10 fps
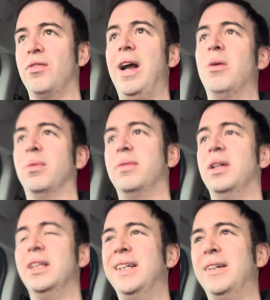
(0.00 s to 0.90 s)
around
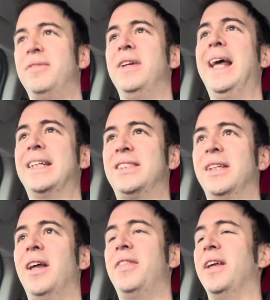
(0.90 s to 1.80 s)
for next to
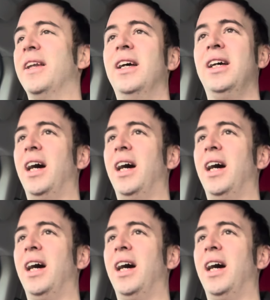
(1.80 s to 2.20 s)
nothing.